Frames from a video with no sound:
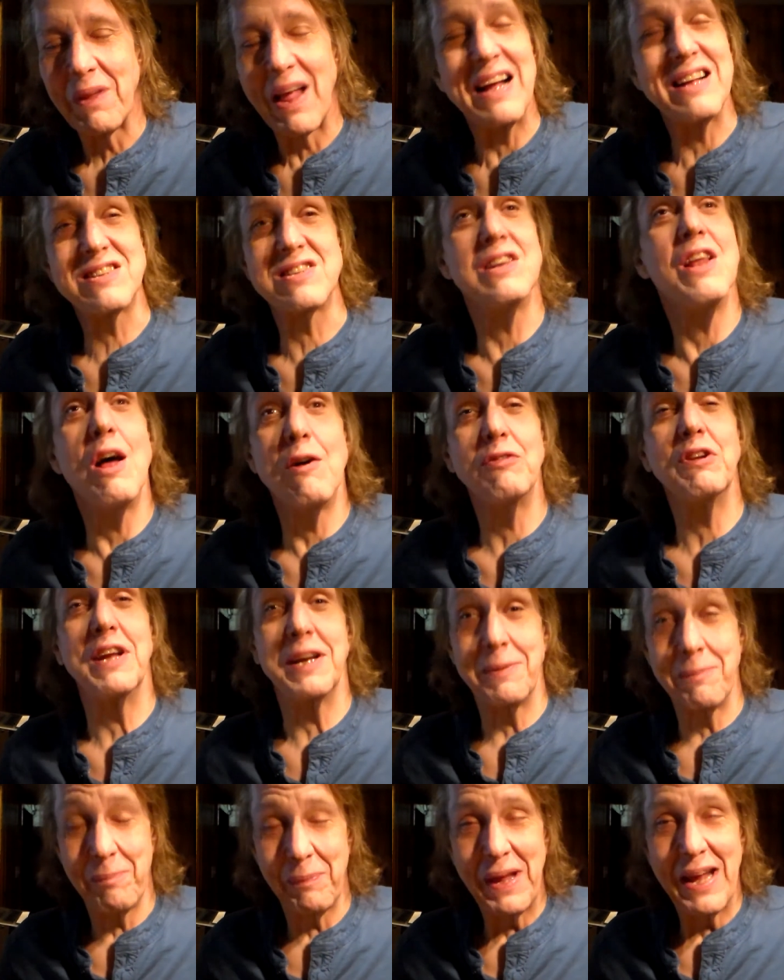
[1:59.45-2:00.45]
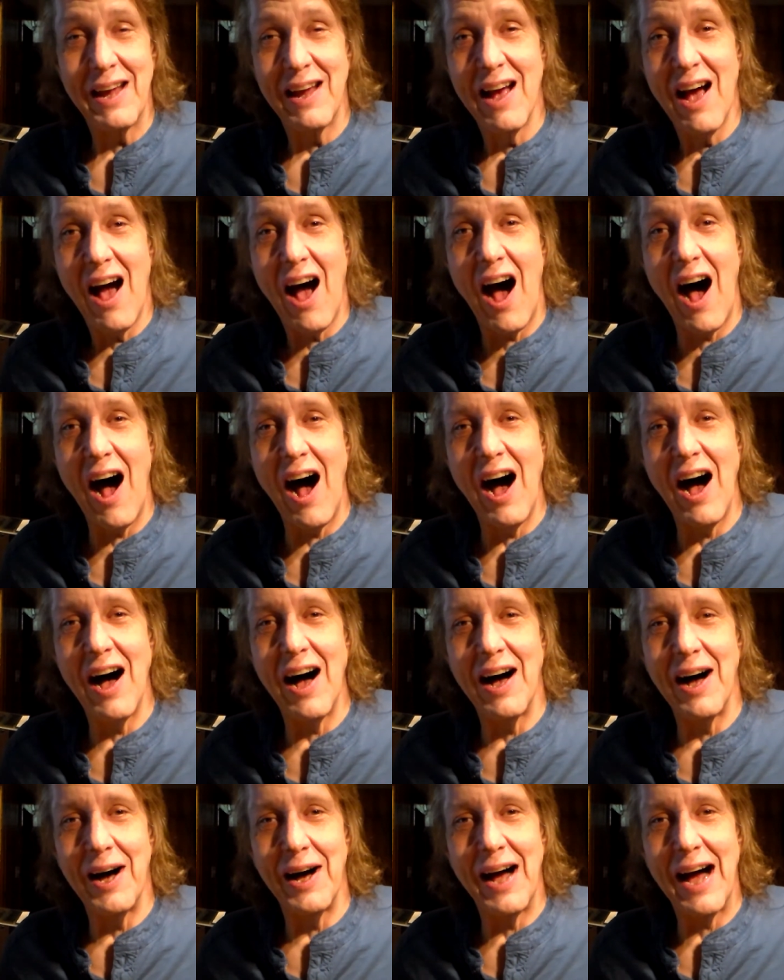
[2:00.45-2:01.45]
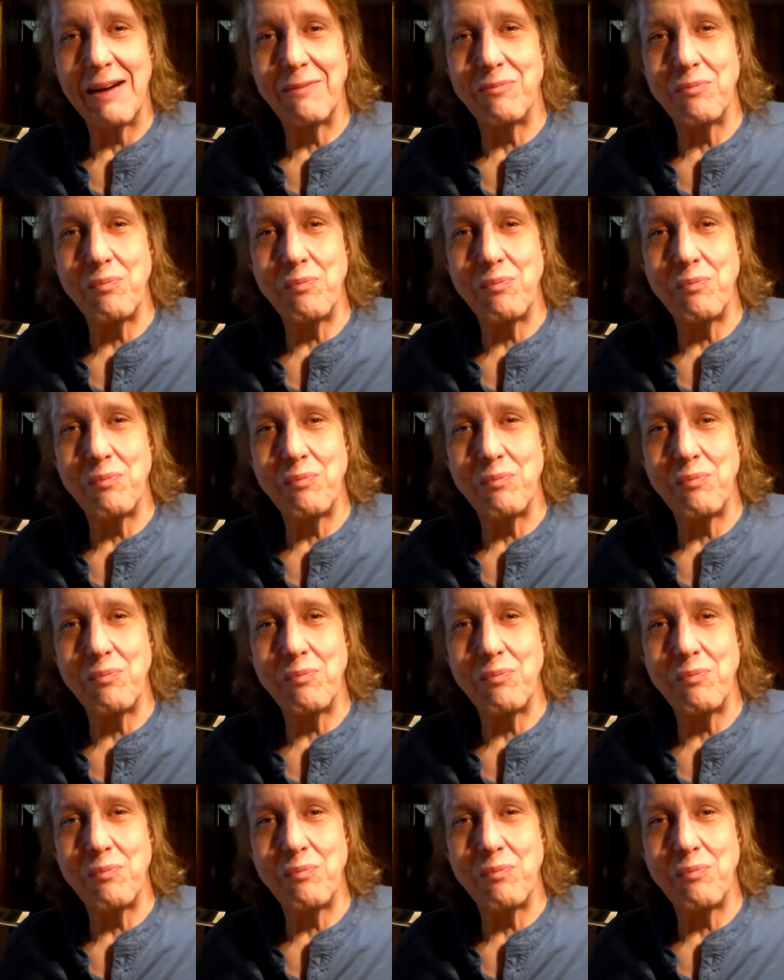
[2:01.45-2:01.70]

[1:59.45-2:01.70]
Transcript: It's lovely. Uh,